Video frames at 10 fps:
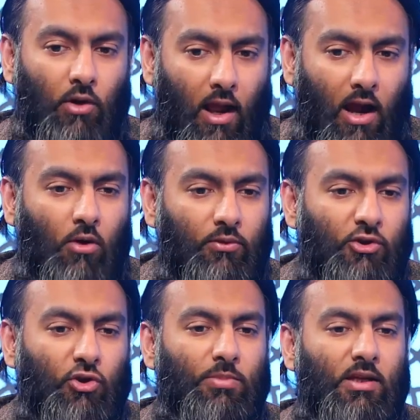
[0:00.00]
how they
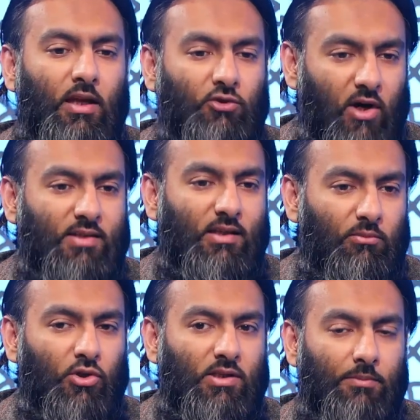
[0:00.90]
should be addressing
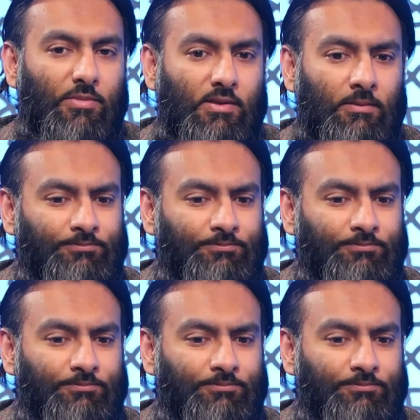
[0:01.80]
Muslims